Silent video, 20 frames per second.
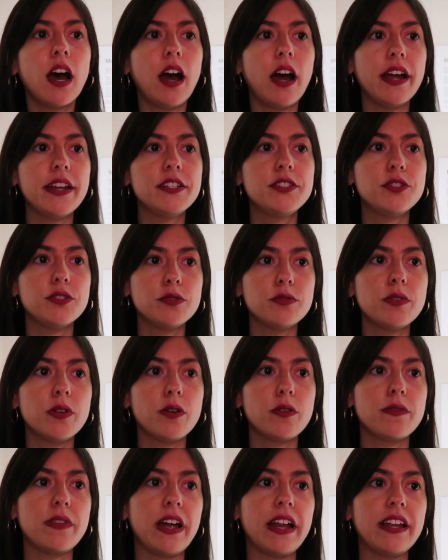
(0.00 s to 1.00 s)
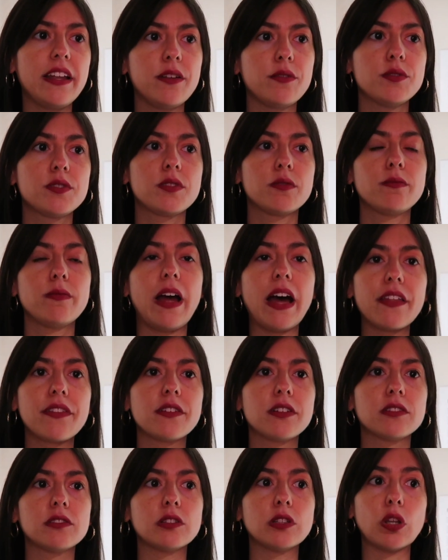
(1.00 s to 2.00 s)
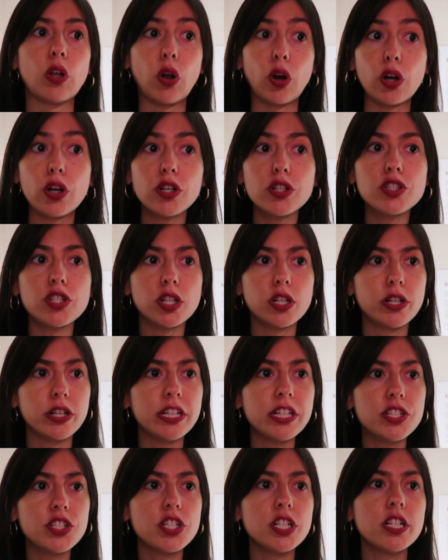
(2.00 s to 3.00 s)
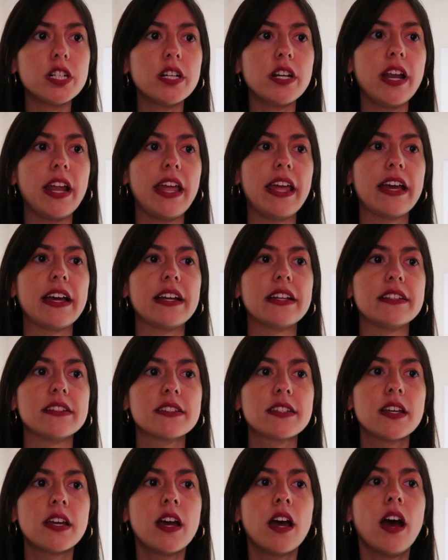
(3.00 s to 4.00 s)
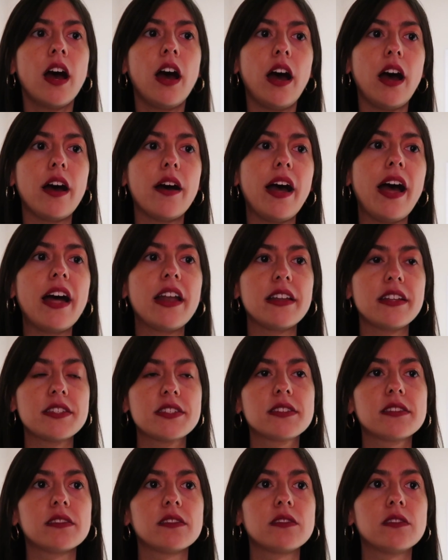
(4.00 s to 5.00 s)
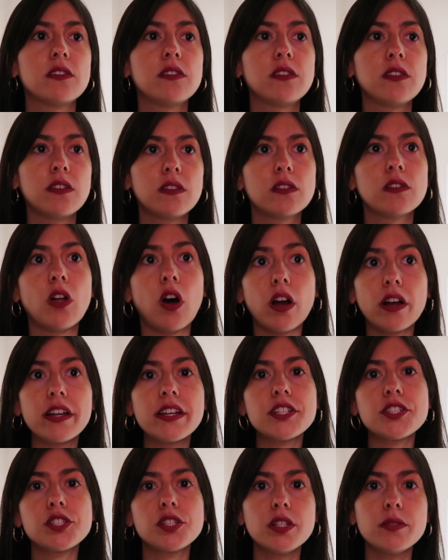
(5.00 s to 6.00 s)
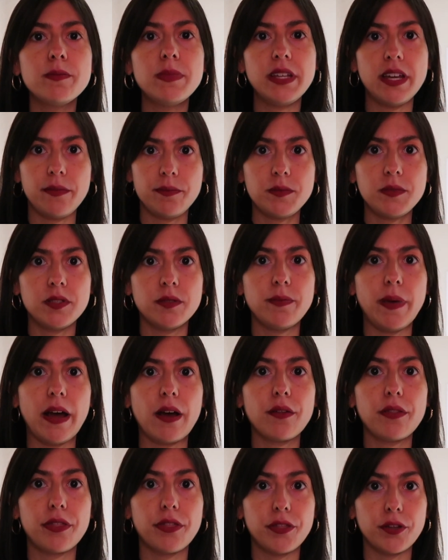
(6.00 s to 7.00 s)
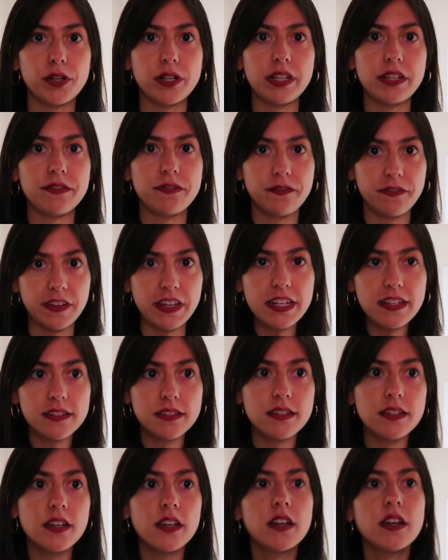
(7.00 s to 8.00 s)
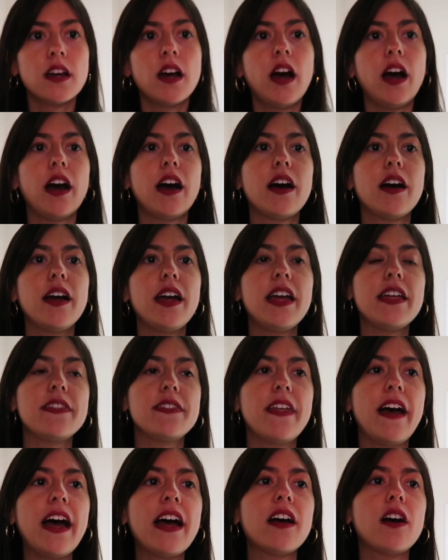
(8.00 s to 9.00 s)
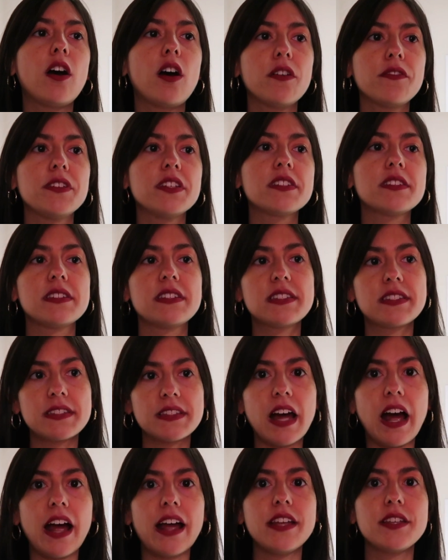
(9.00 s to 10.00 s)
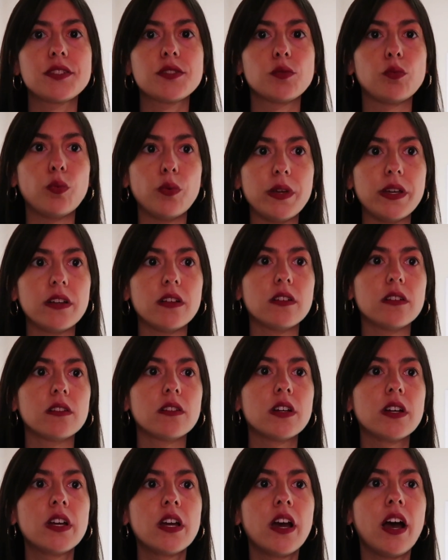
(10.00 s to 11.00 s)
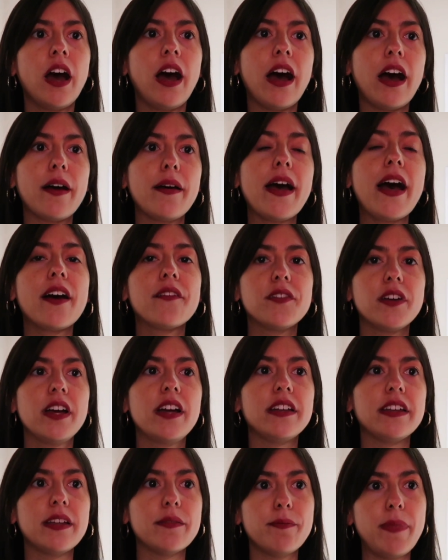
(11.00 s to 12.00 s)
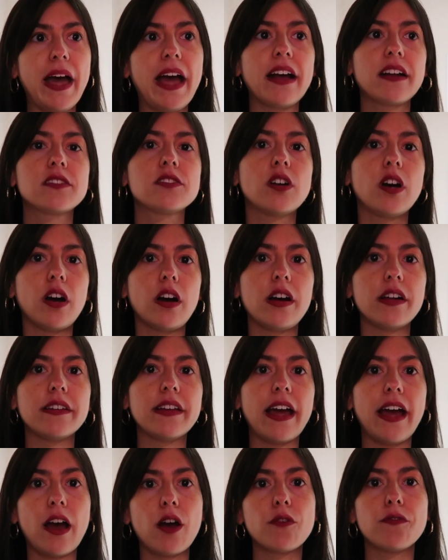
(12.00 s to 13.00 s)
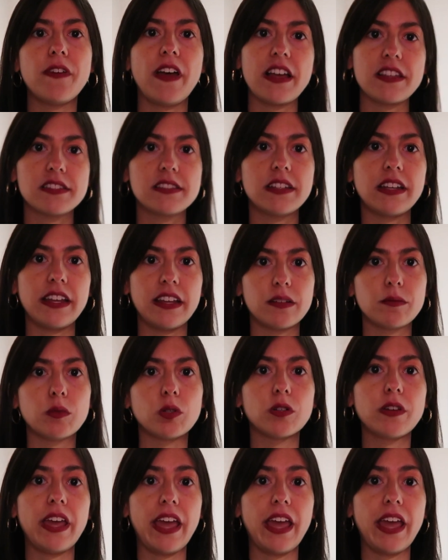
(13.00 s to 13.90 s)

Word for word: I do know that it was a rather large creature, and at its longest could be up to about 30 feet. And that obviously size will have an impact on how fast an animal